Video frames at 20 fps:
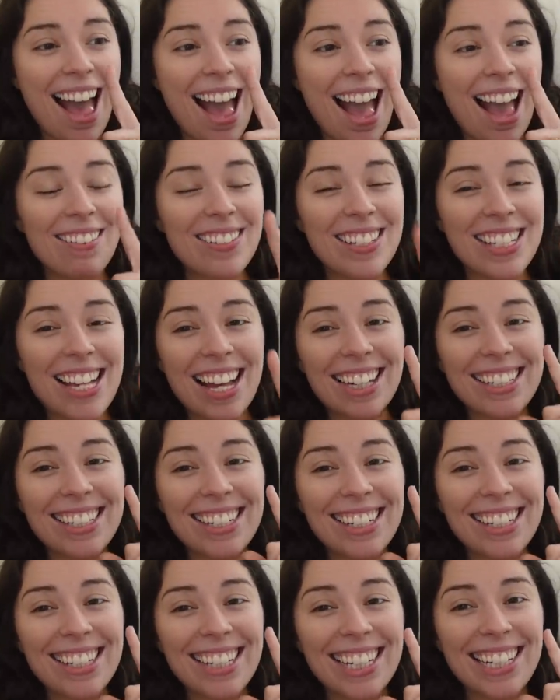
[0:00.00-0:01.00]
I was
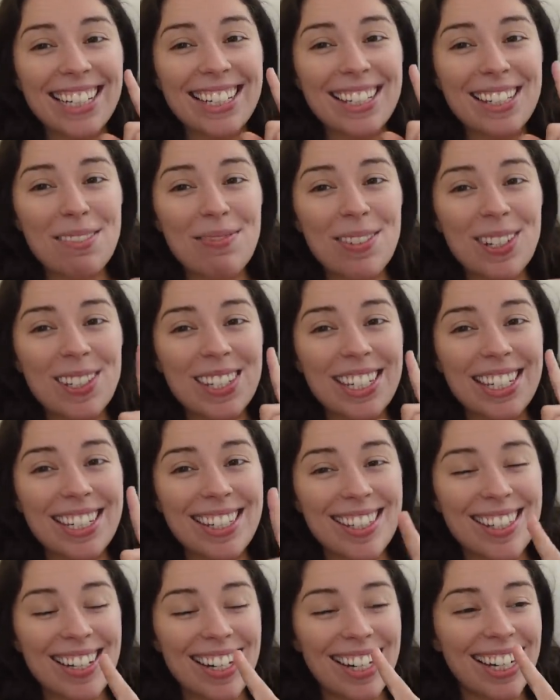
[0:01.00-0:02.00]
actually supposed to
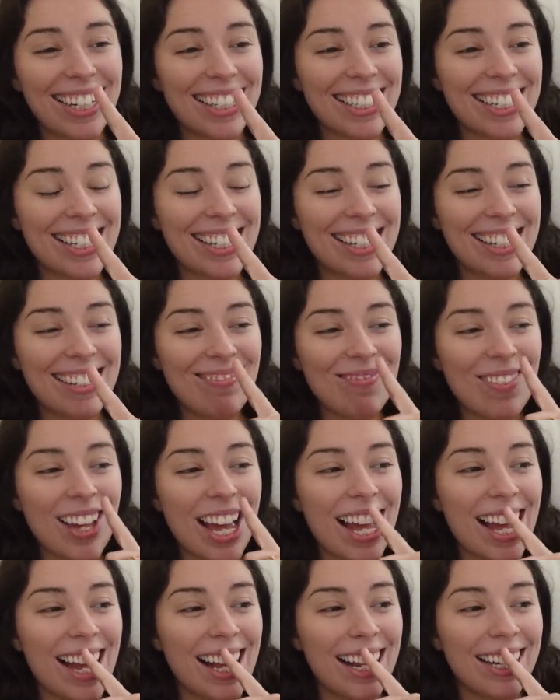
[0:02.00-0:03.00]
start
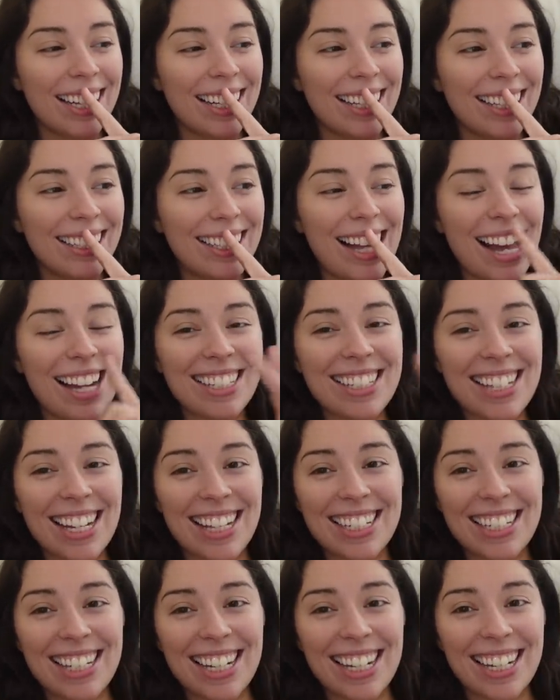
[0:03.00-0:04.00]
my
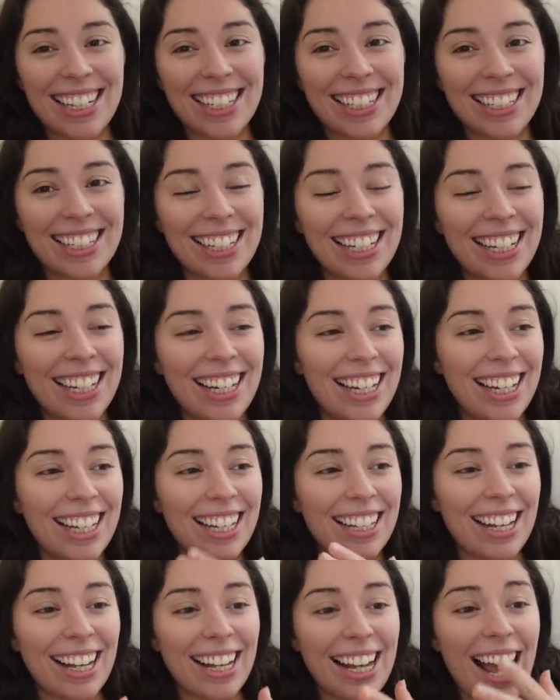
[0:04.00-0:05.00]
lactation,
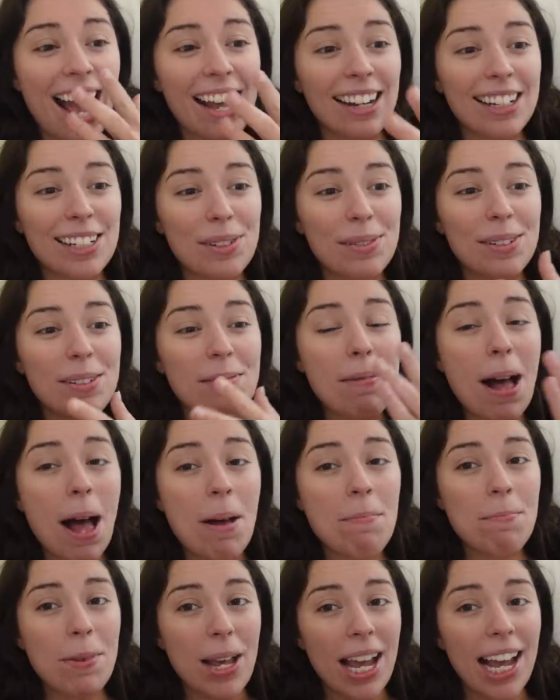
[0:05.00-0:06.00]
like actual
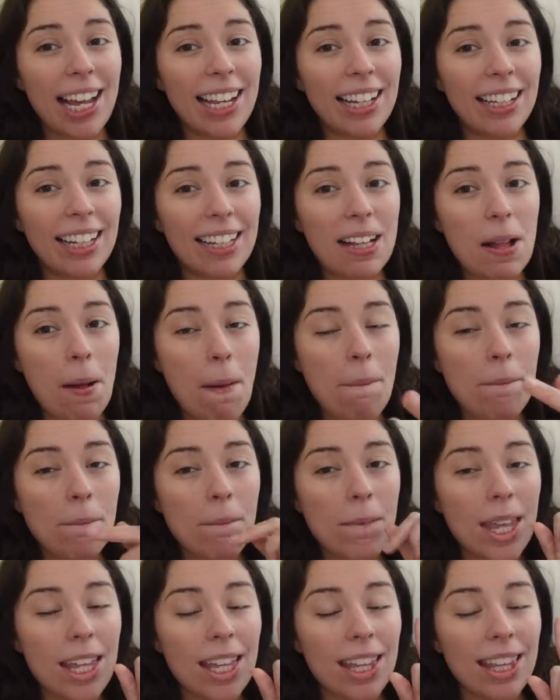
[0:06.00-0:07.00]
pumping
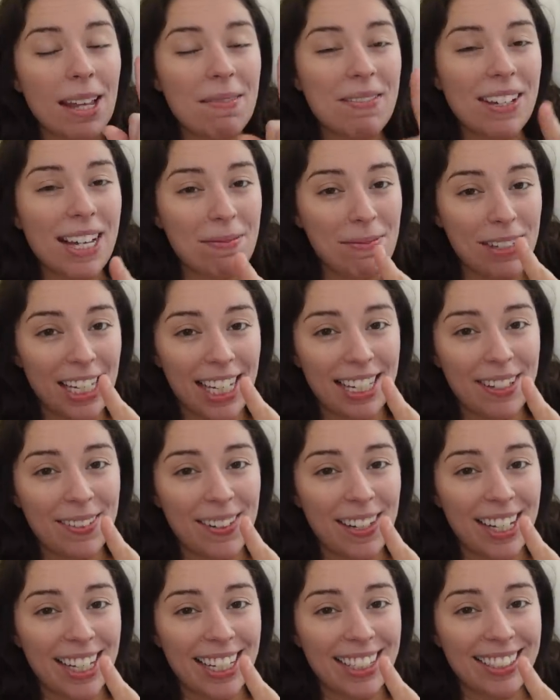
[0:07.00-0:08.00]
let me update you
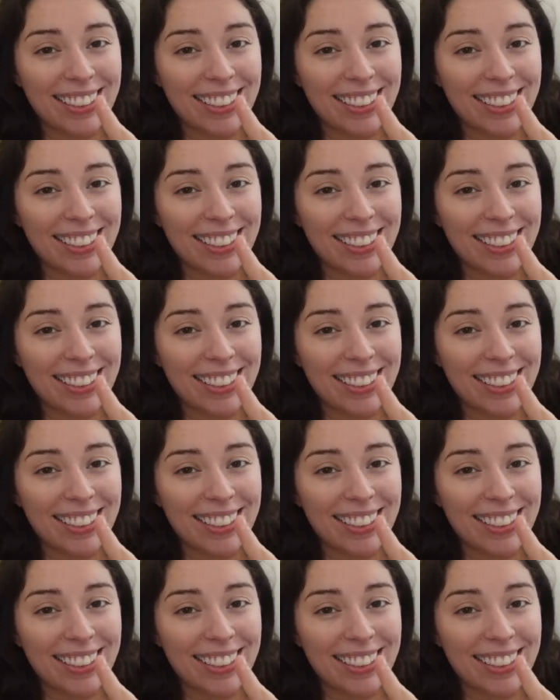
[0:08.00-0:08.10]
on it.